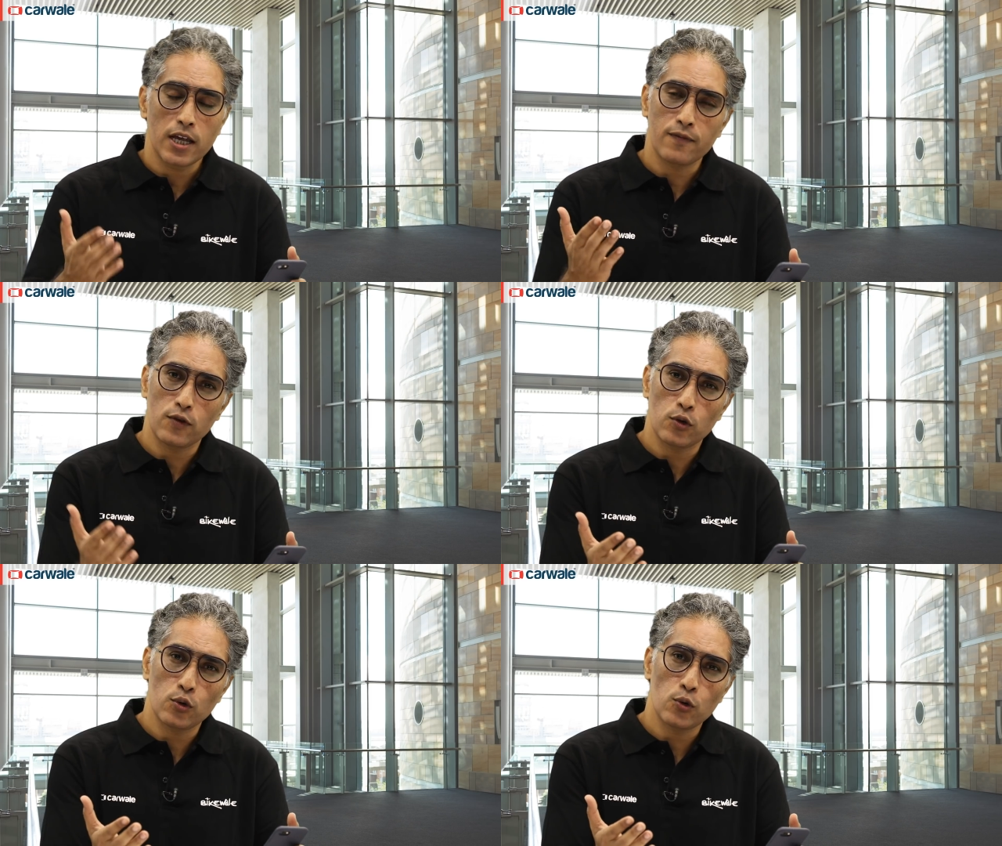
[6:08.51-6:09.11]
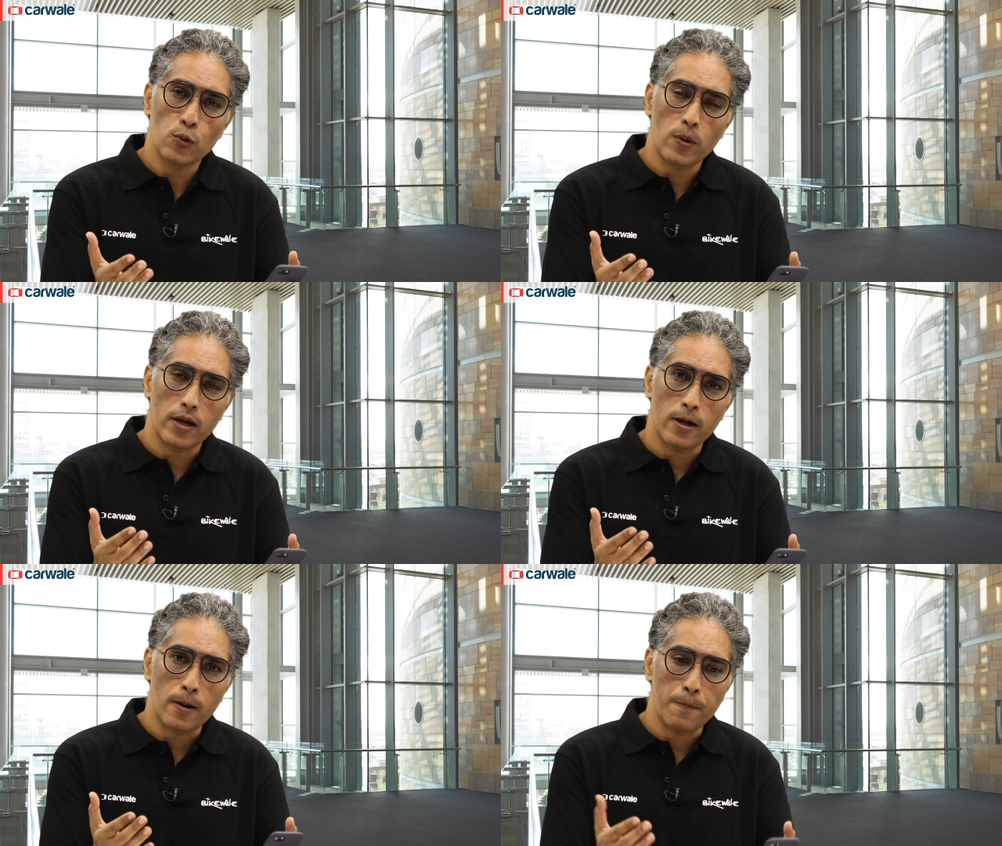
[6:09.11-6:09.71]
If you
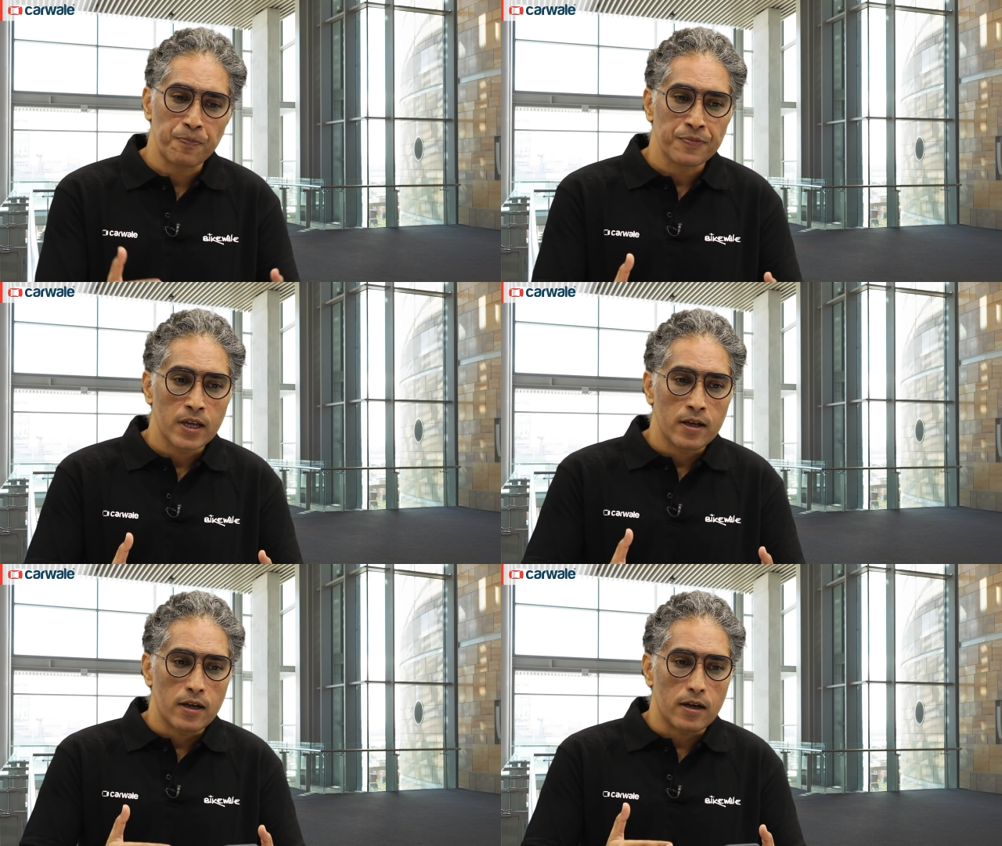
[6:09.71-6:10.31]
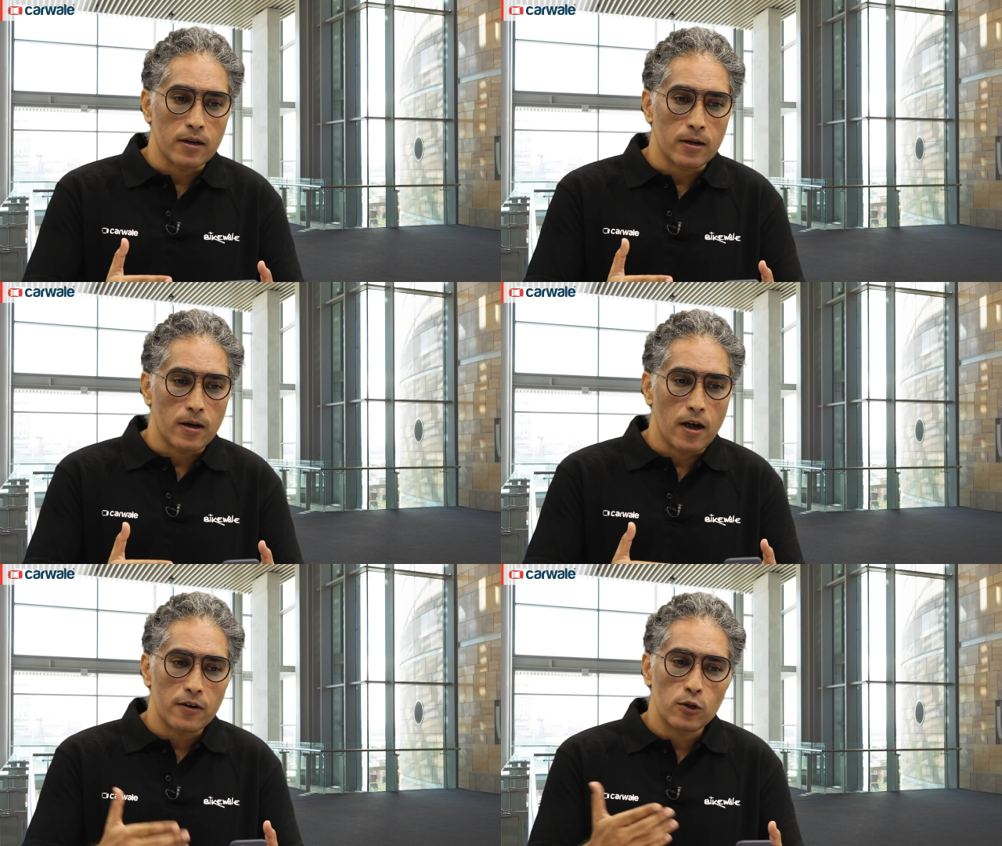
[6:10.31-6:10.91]

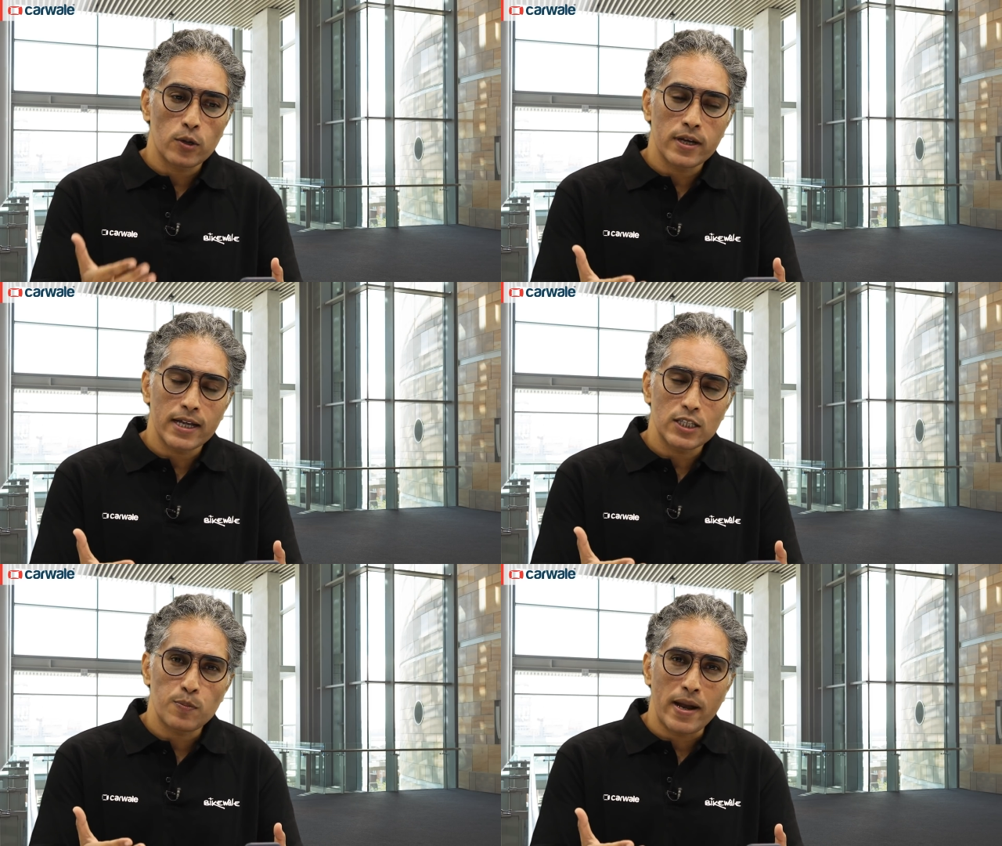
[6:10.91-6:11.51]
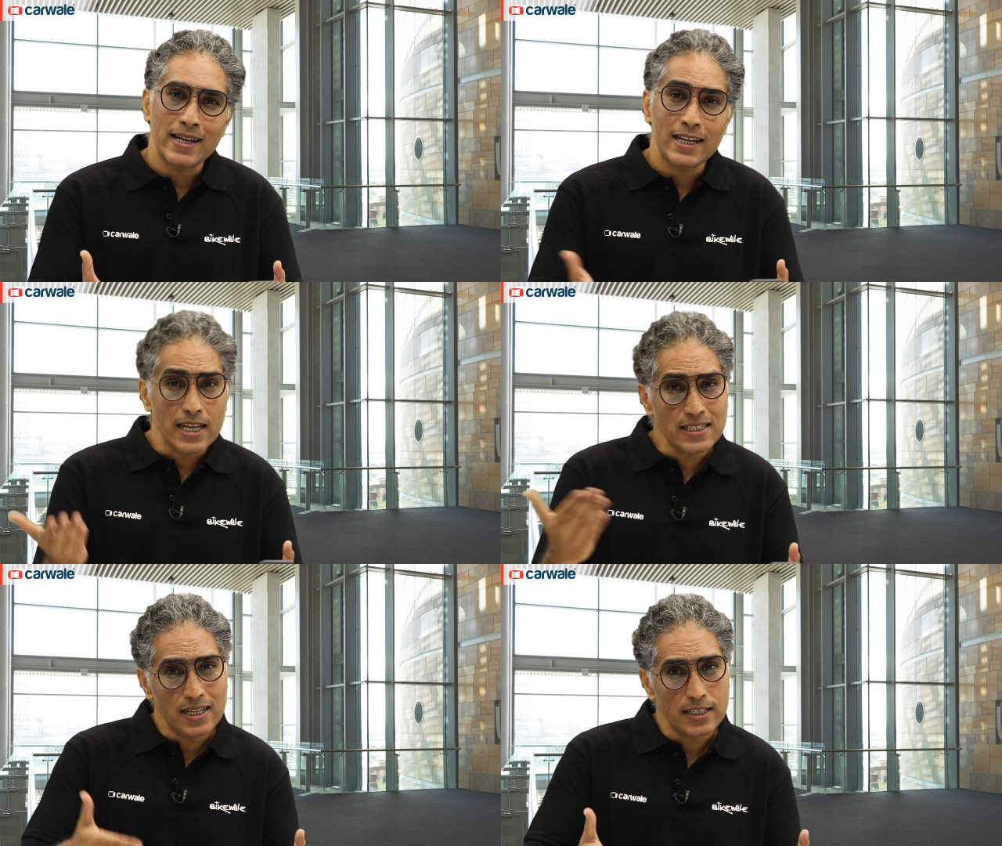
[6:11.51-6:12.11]
are looking at spending
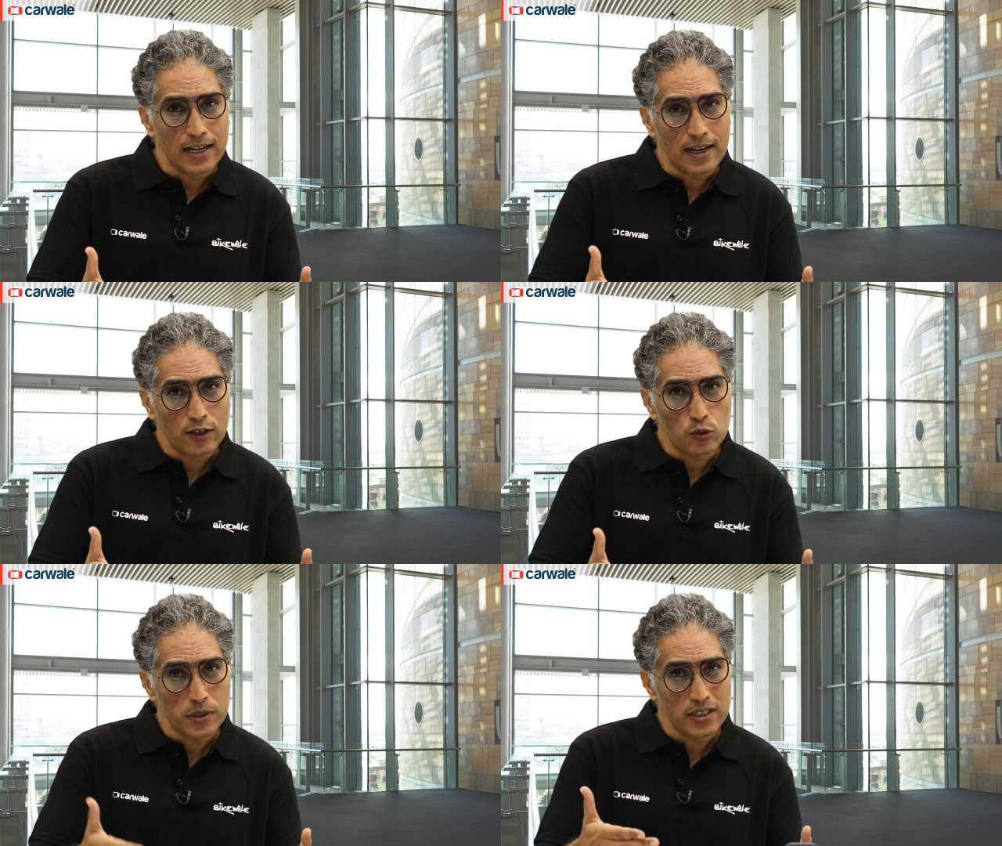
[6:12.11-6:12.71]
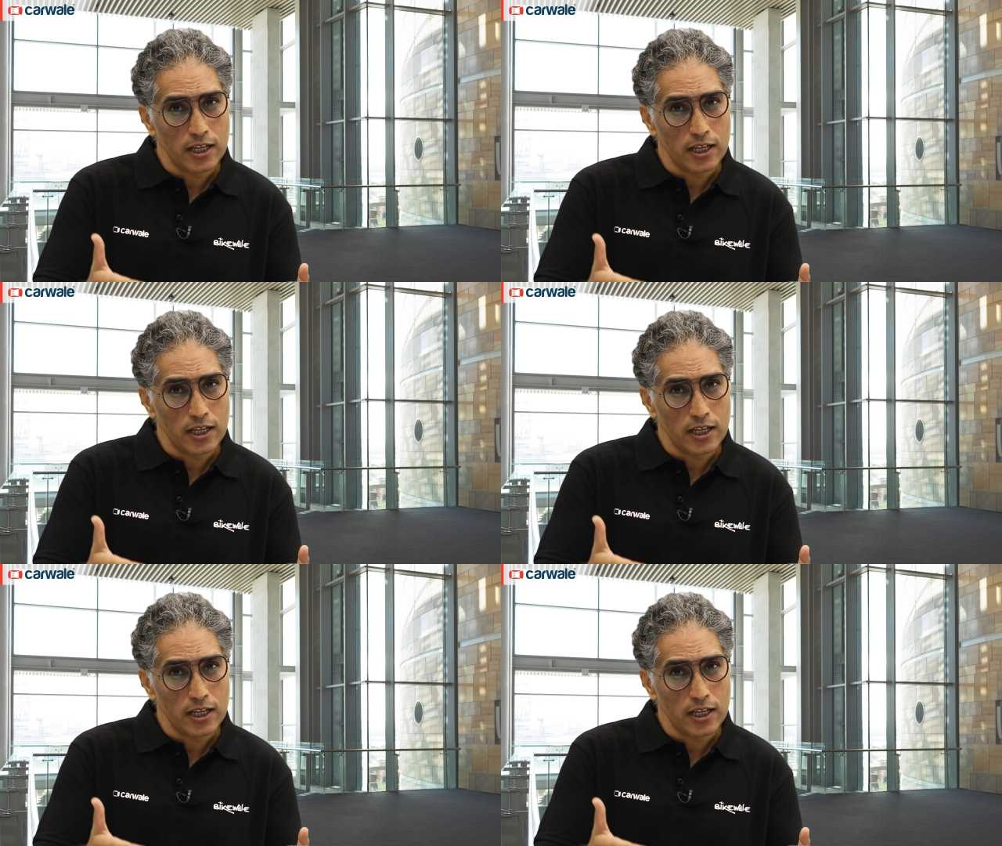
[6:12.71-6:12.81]
less than 10 lakh rupees,